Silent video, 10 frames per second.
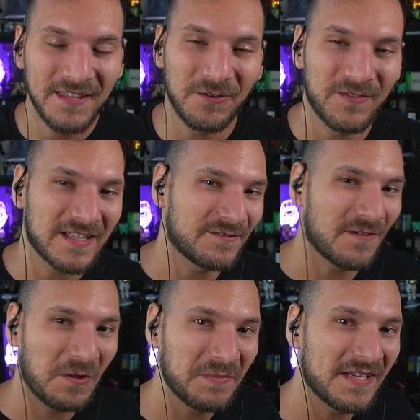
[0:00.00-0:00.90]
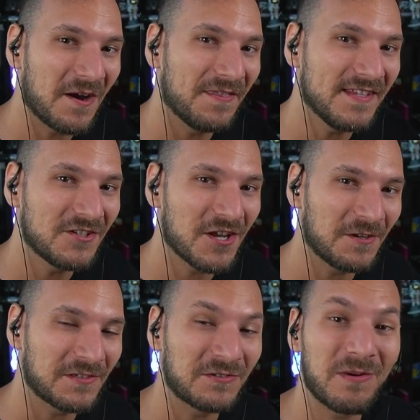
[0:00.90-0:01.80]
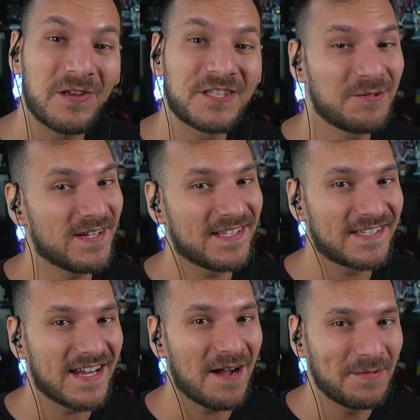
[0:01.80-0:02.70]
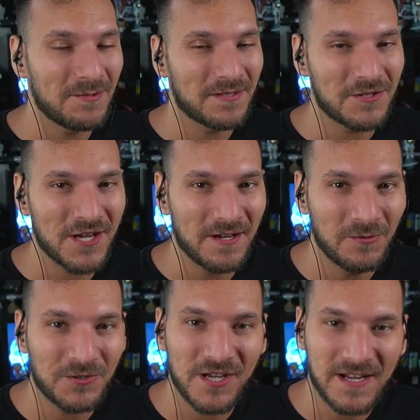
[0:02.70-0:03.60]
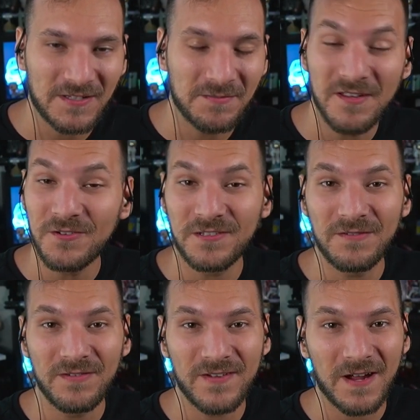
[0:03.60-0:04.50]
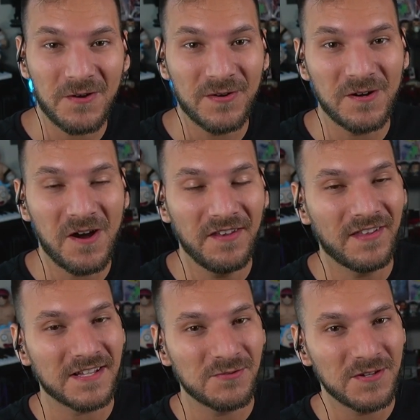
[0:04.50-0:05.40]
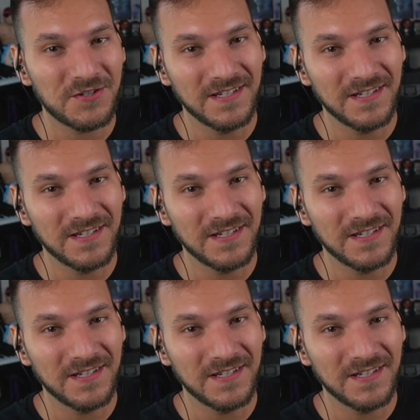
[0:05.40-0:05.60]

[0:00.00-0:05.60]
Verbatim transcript: Don't forget to follow me on these channels as well so that way you can stay updated with the channel or check out some of the other stuff I've got going on on, like Twitch